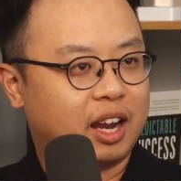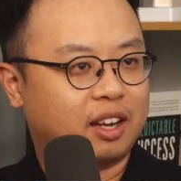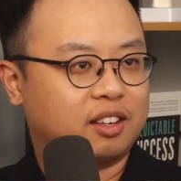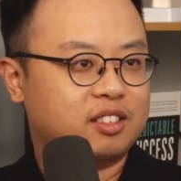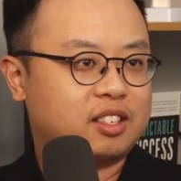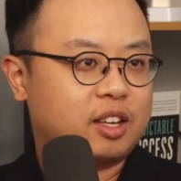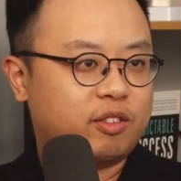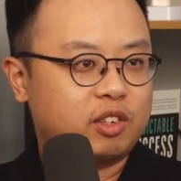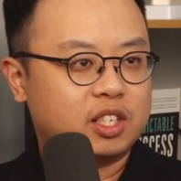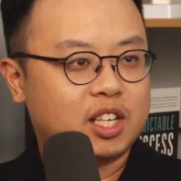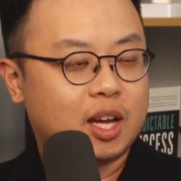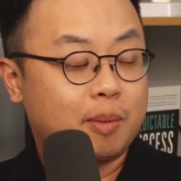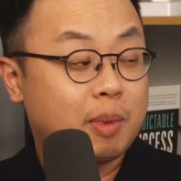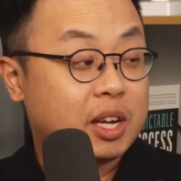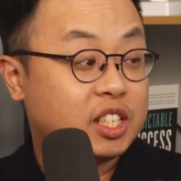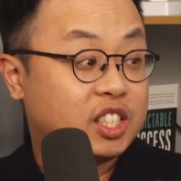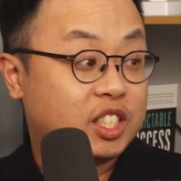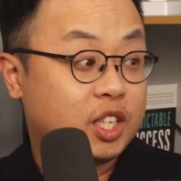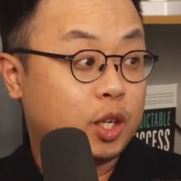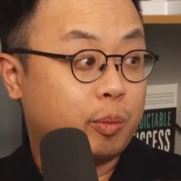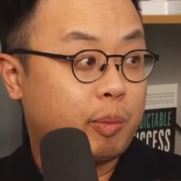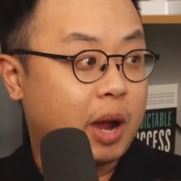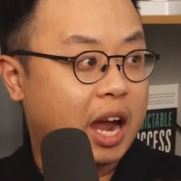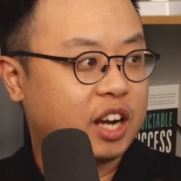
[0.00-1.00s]
Because every time I
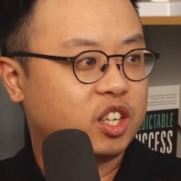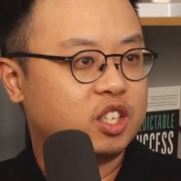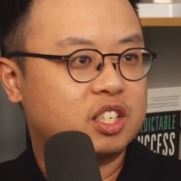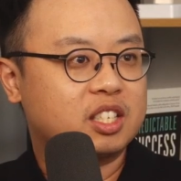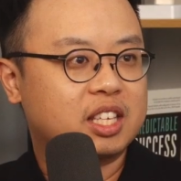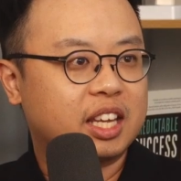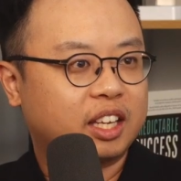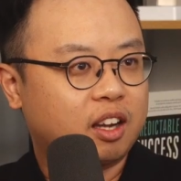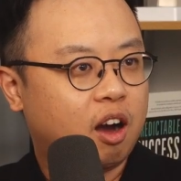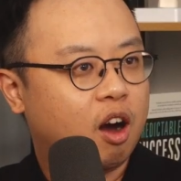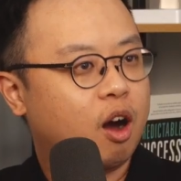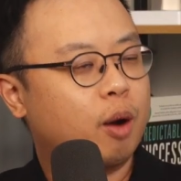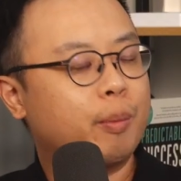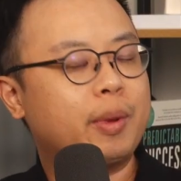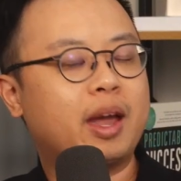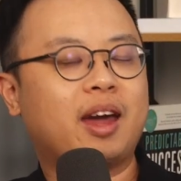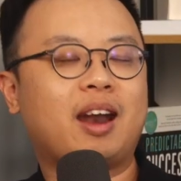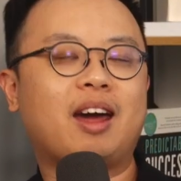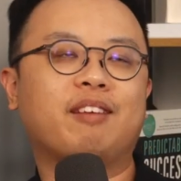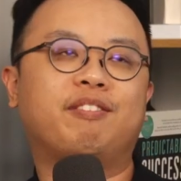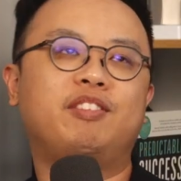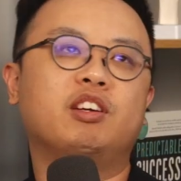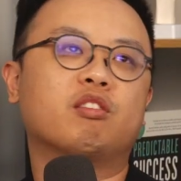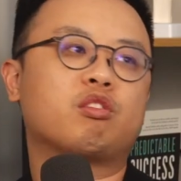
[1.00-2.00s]
see her back, she's like, oh man,
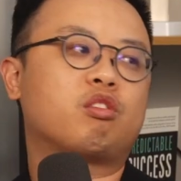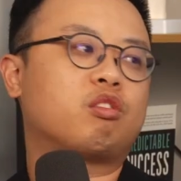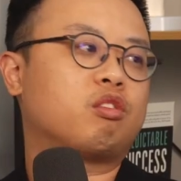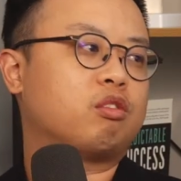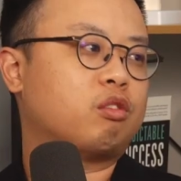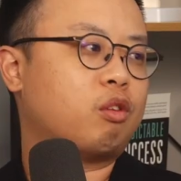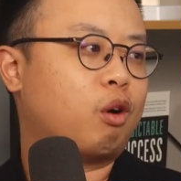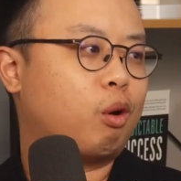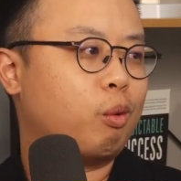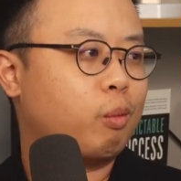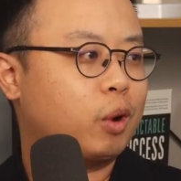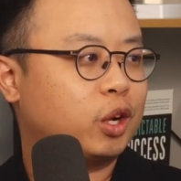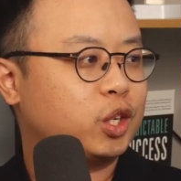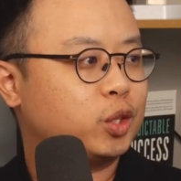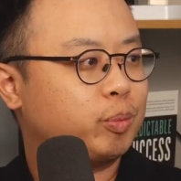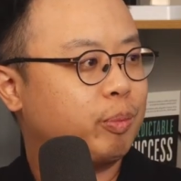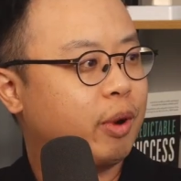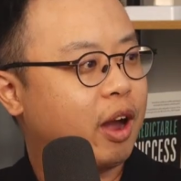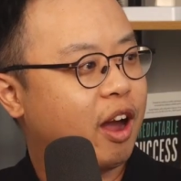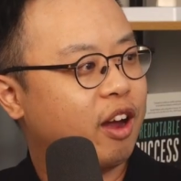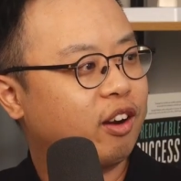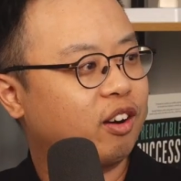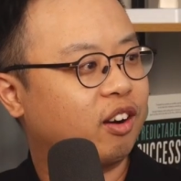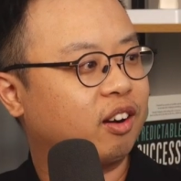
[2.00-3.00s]
I feel so much
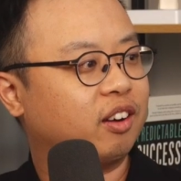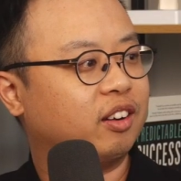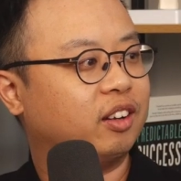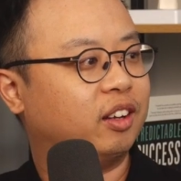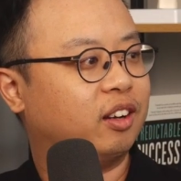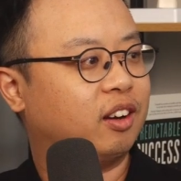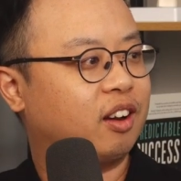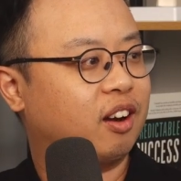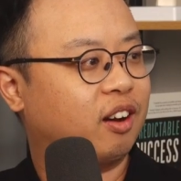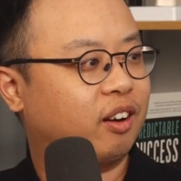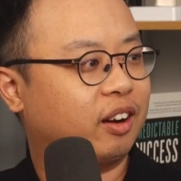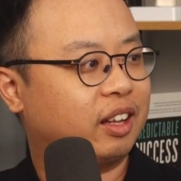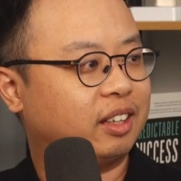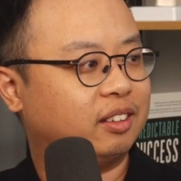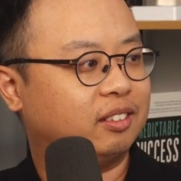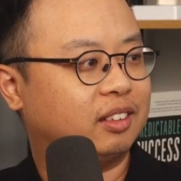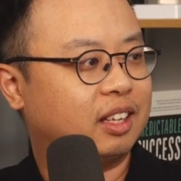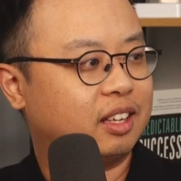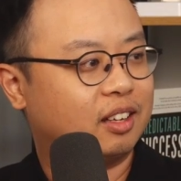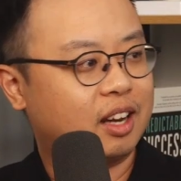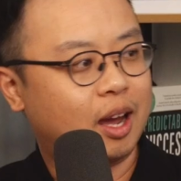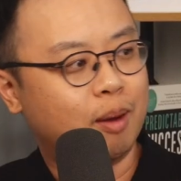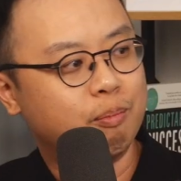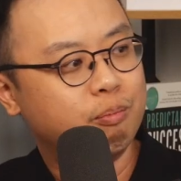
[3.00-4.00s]
better,
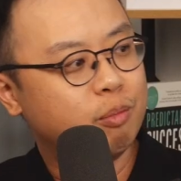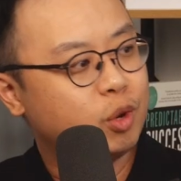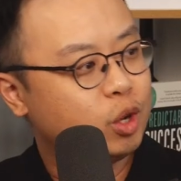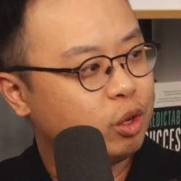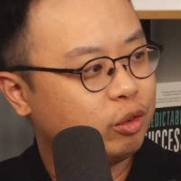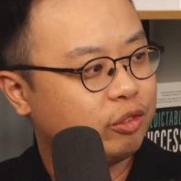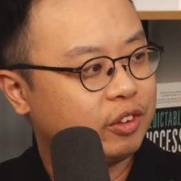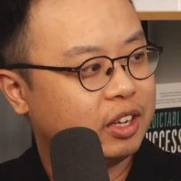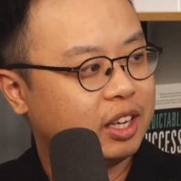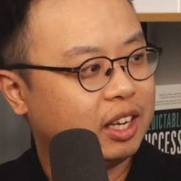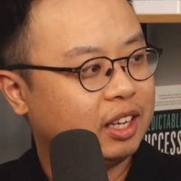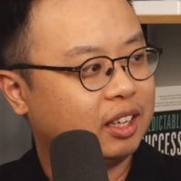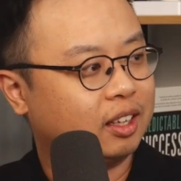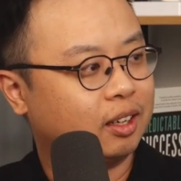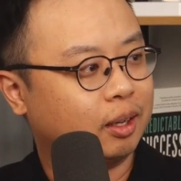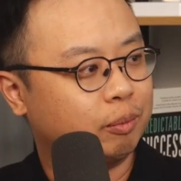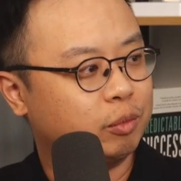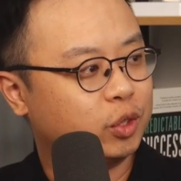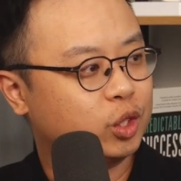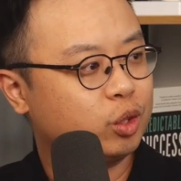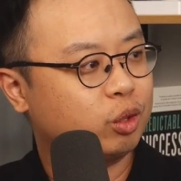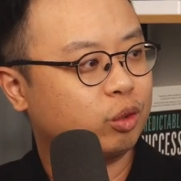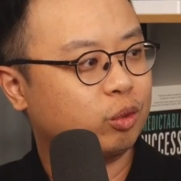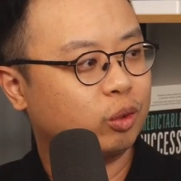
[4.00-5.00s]
and I'm moving and
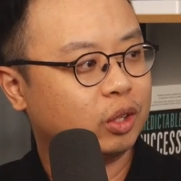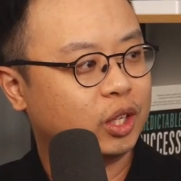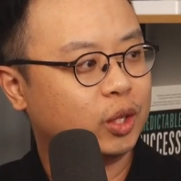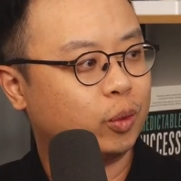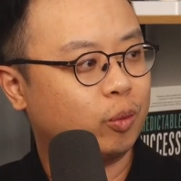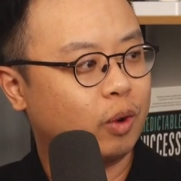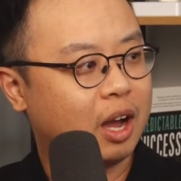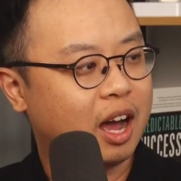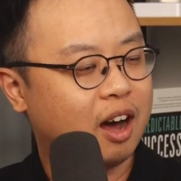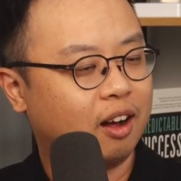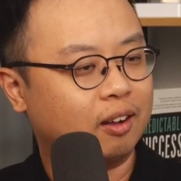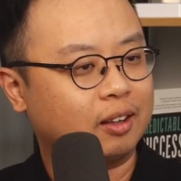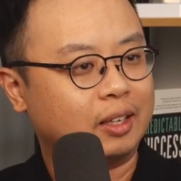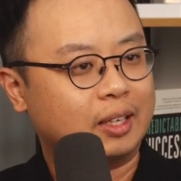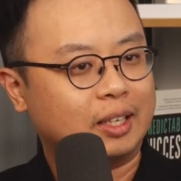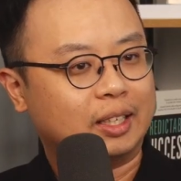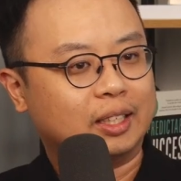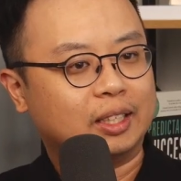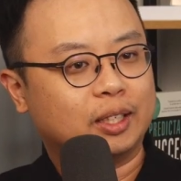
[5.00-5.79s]
I'm doing really well.